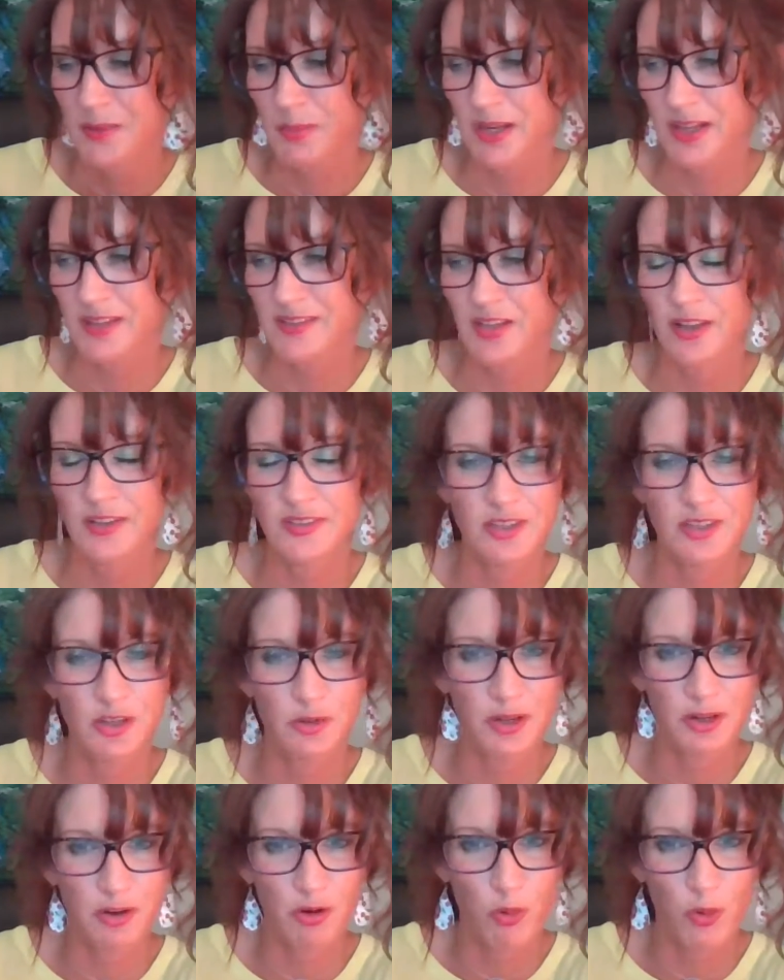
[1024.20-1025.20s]
but it's
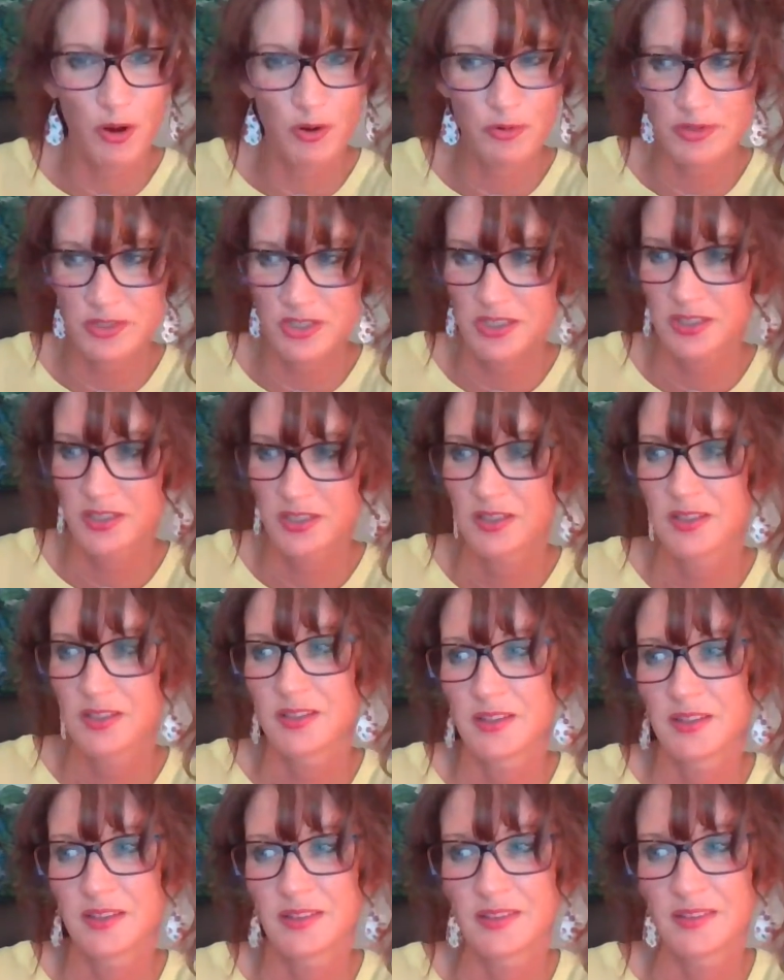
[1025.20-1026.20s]
also a quote.
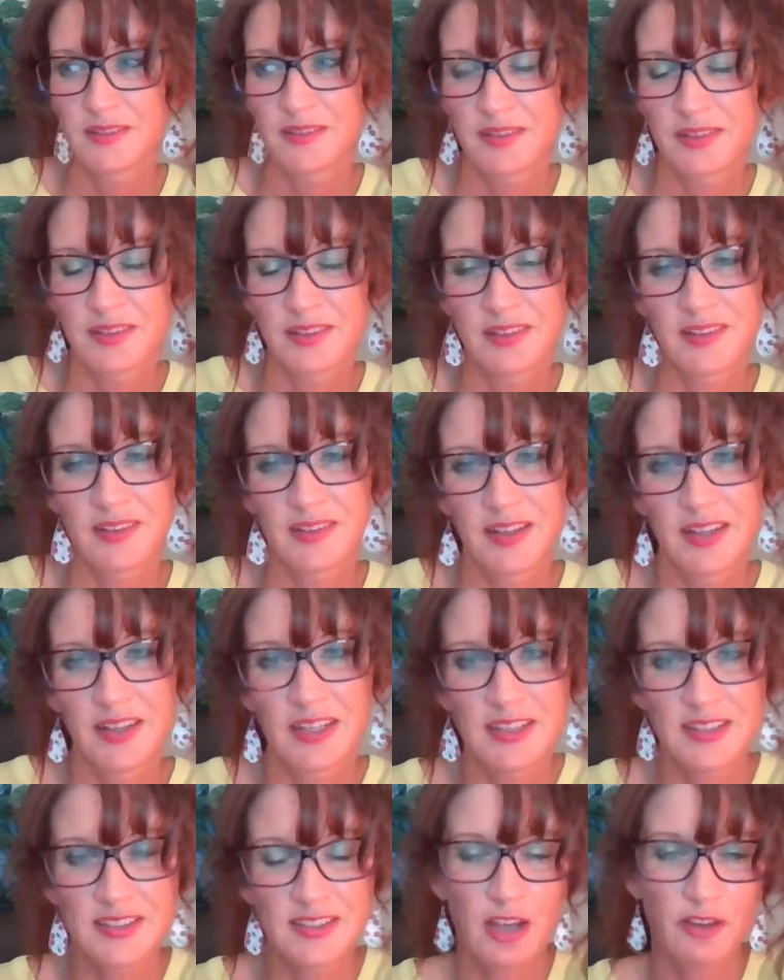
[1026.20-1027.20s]
And
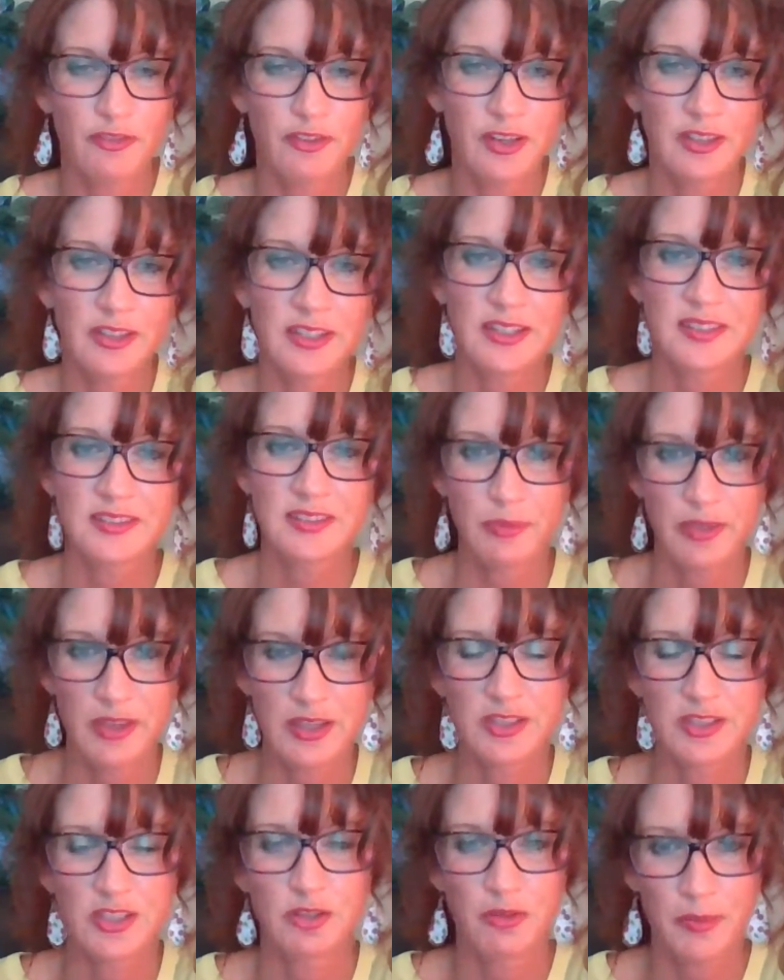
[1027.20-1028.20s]
it's definitely
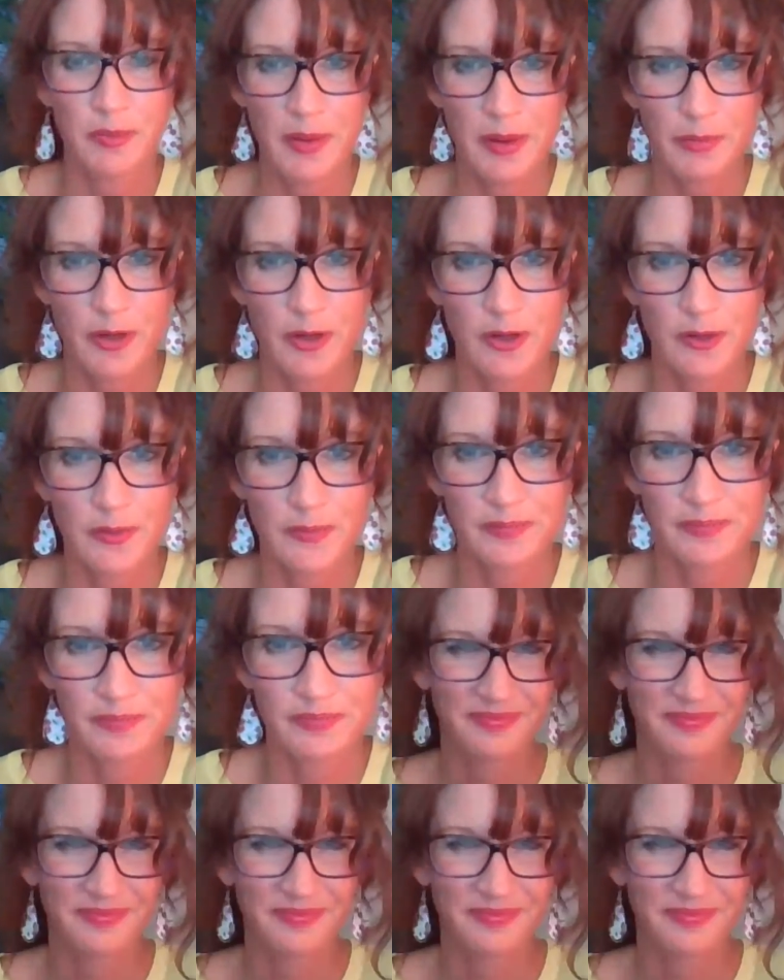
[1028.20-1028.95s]
something to remember.